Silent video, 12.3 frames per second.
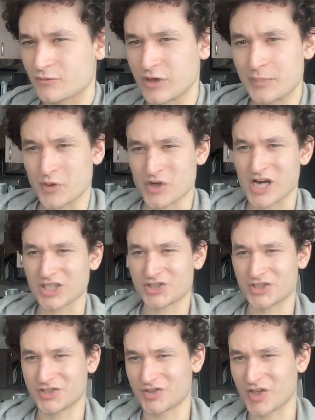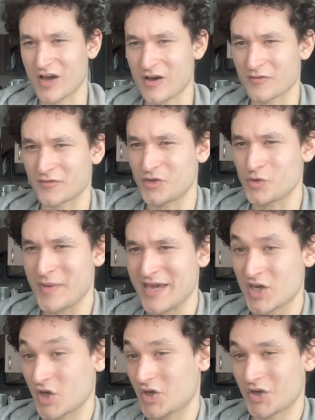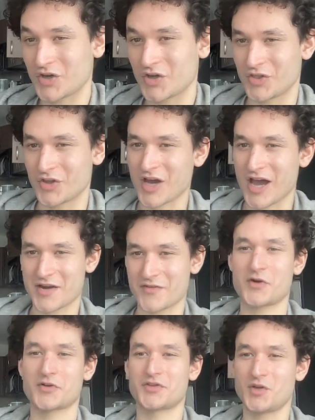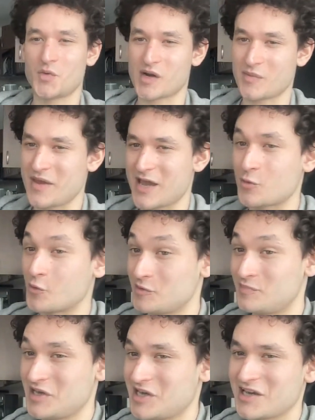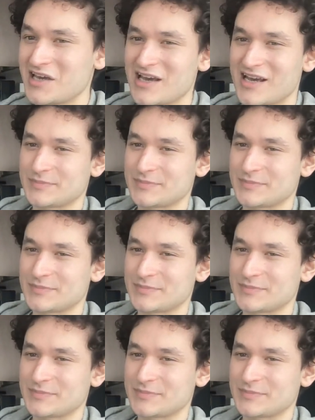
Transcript: repercussions of you making the kind of art that you want to make would be,